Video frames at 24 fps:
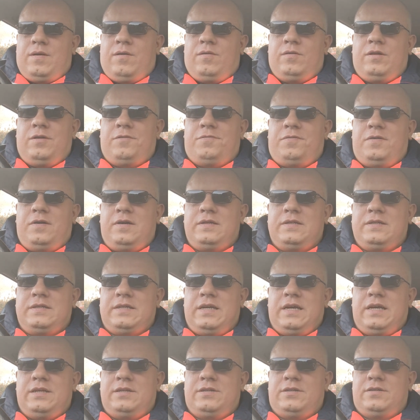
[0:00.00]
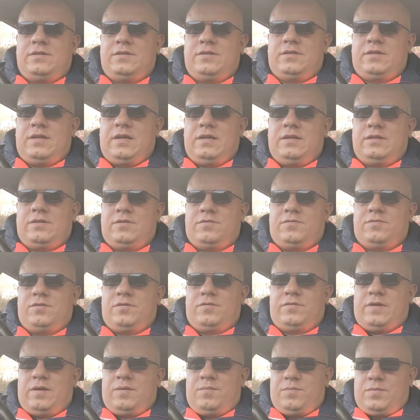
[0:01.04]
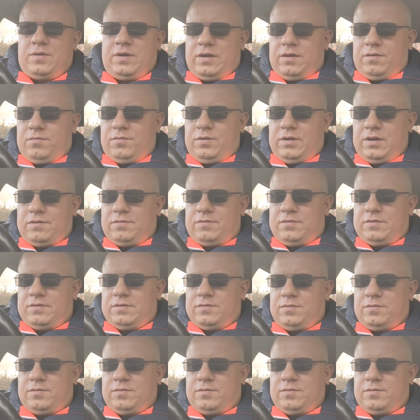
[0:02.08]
on the first days of November, we have,